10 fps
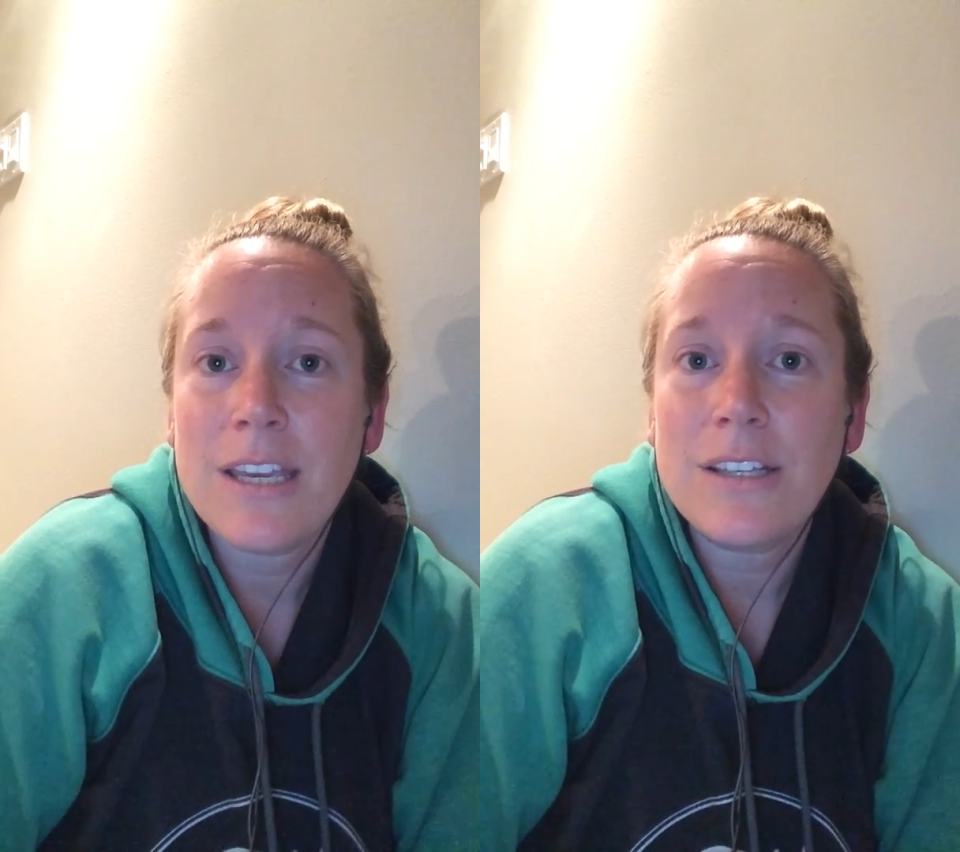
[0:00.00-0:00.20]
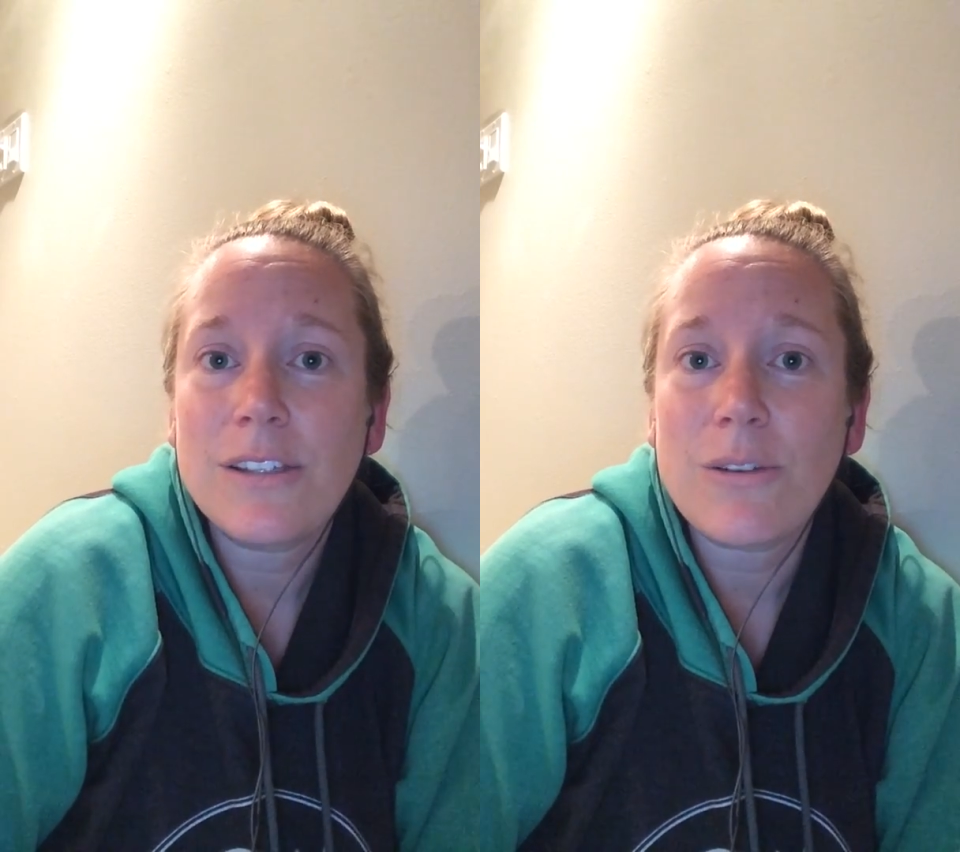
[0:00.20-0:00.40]

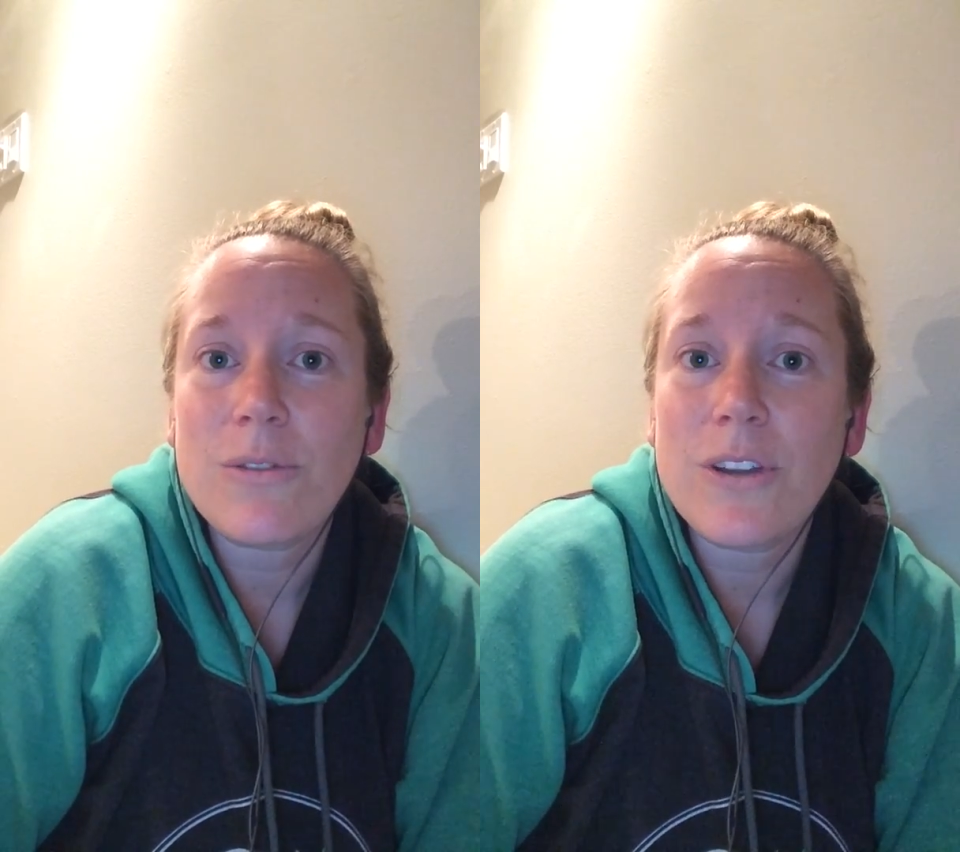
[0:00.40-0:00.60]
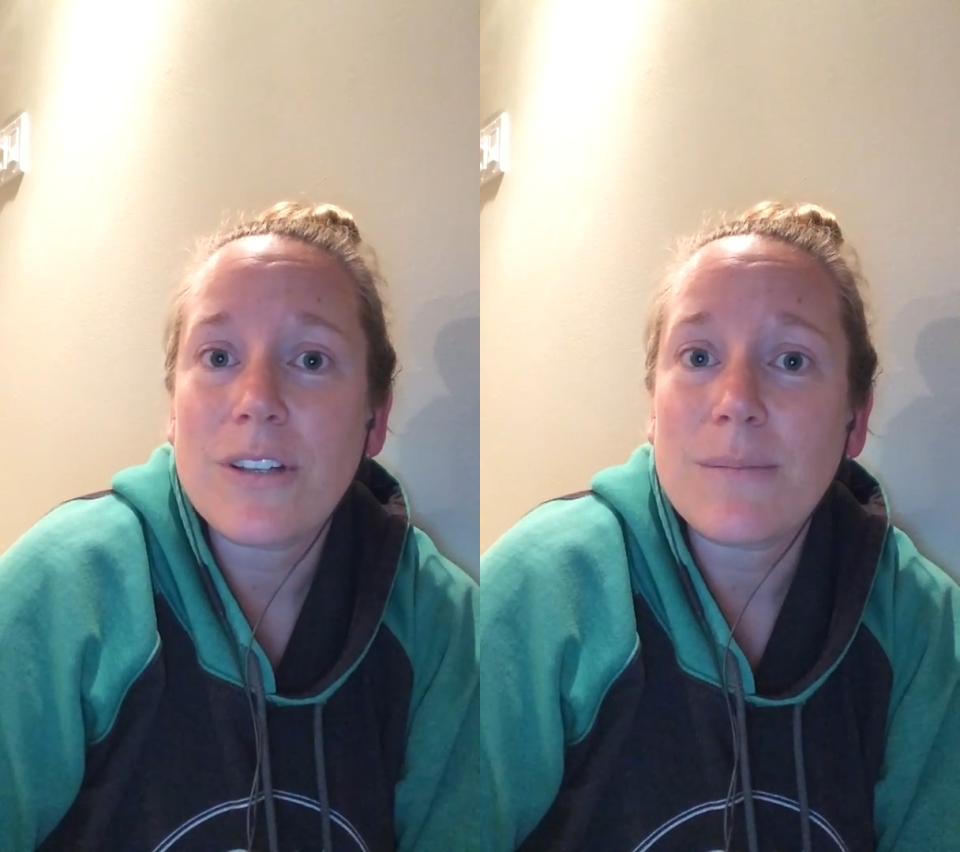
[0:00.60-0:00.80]

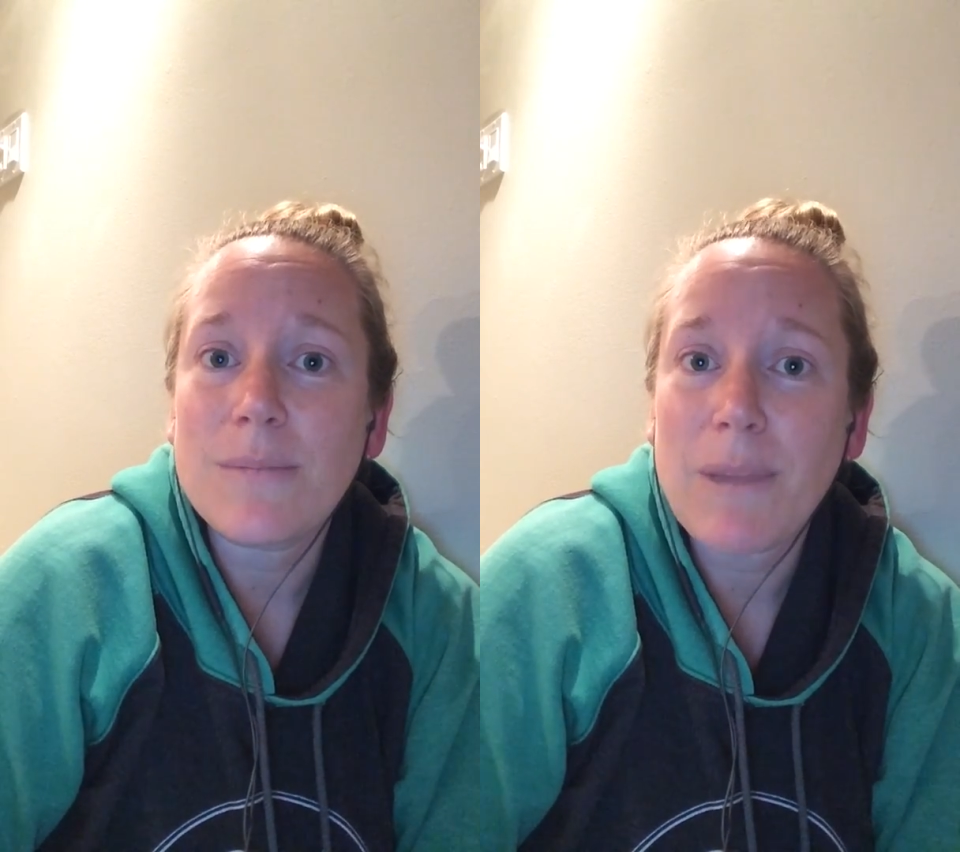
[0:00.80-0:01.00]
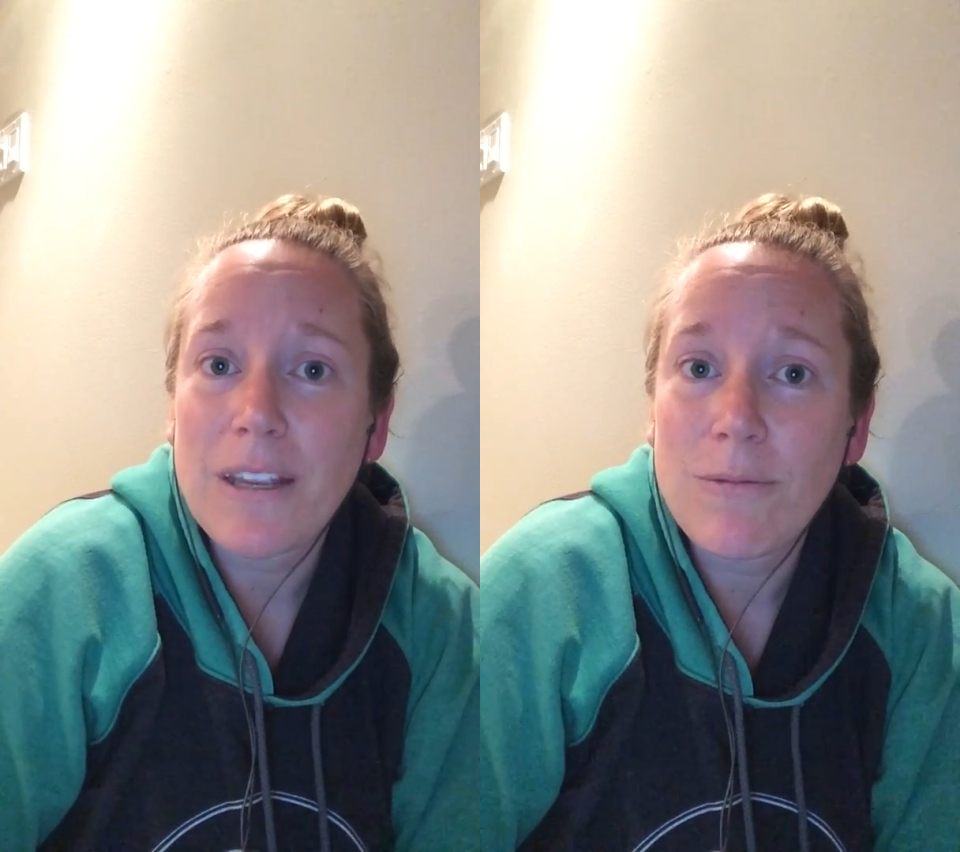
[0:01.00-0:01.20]
So there's some
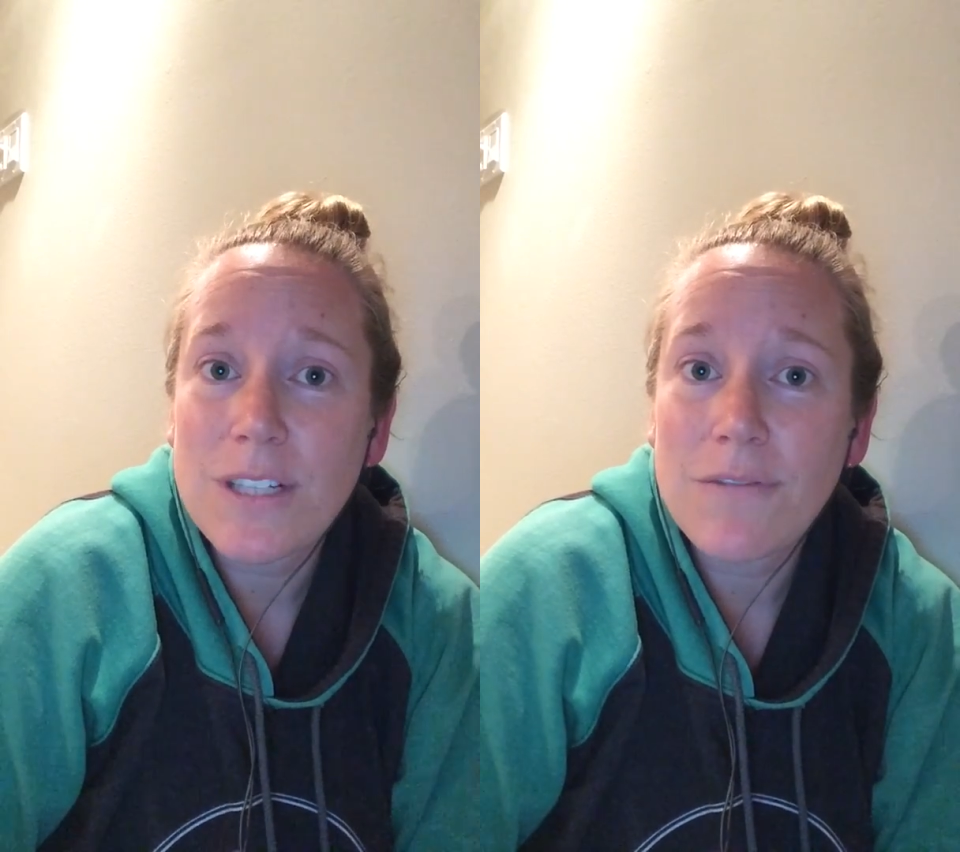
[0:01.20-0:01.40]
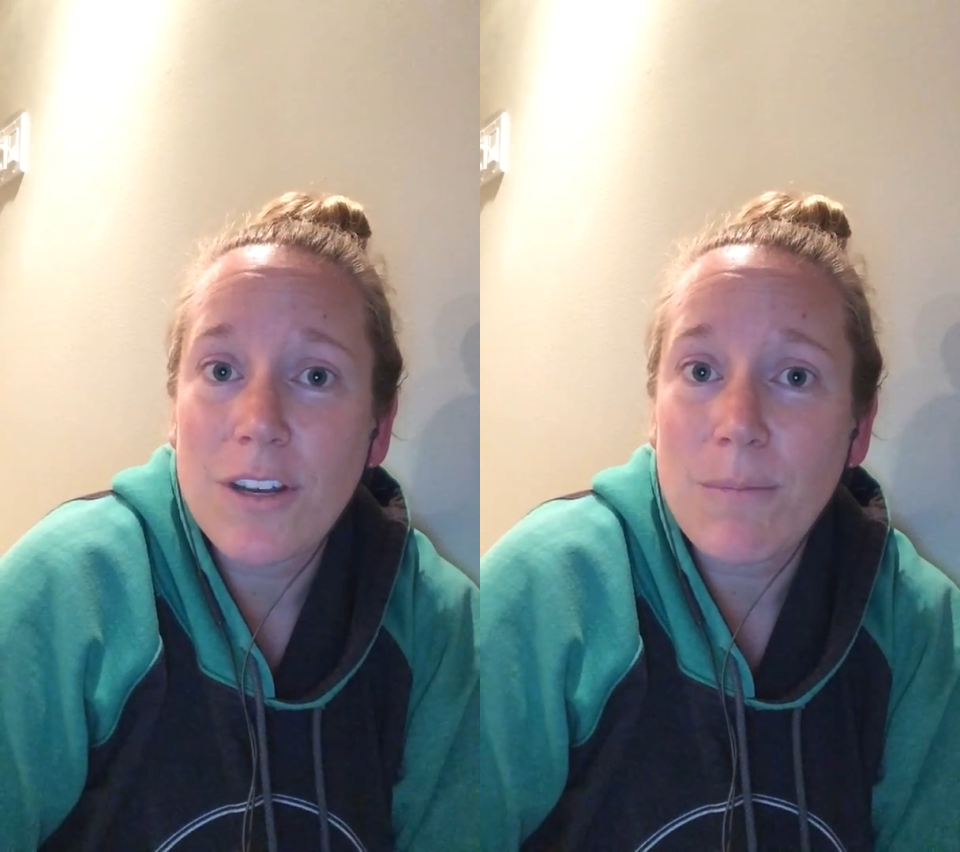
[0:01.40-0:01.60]
spelling words for